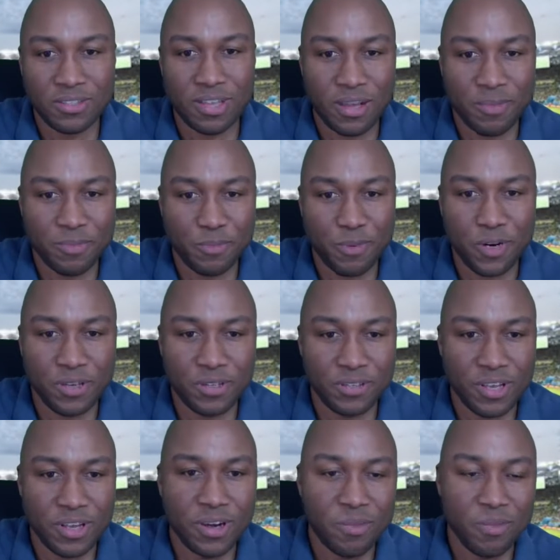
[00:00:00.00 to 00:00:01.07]
Spurs
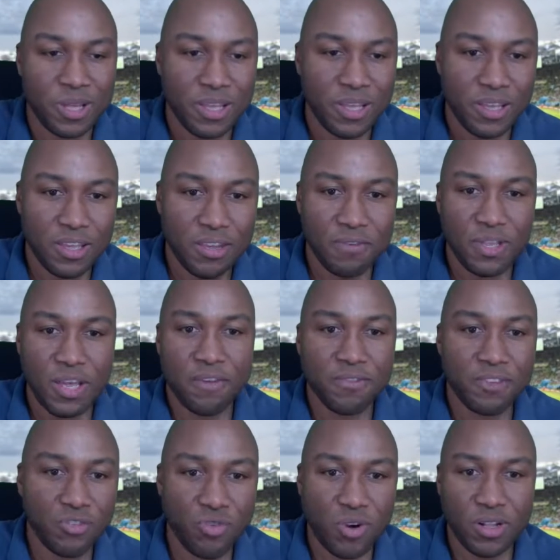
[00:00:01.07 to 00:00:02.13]
setup, even after
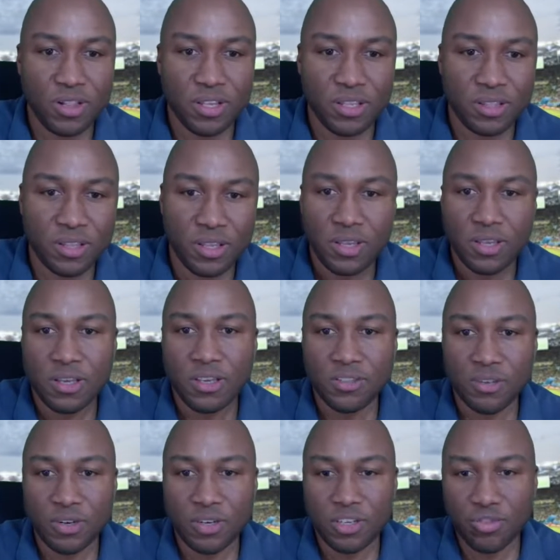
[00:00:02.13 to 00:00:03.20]
his
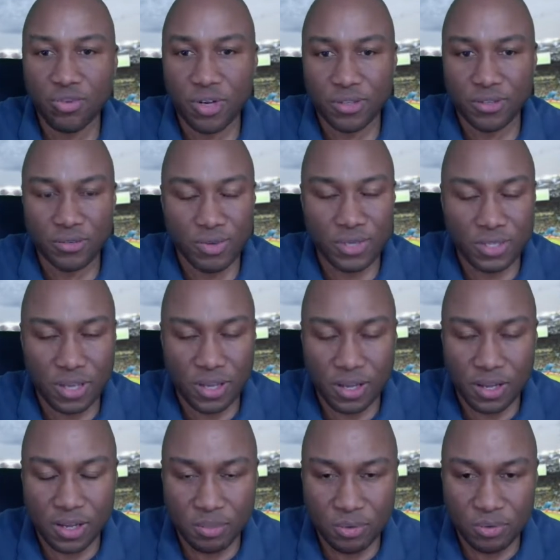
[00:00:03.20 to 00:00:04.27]
early struggles with
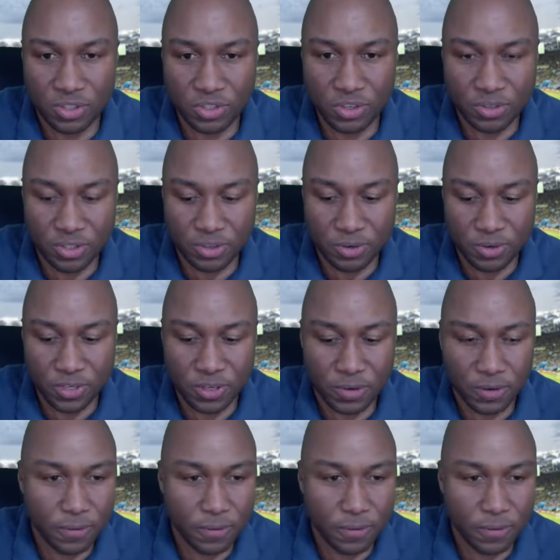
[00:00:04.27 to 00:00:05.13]
Jose Mourinho.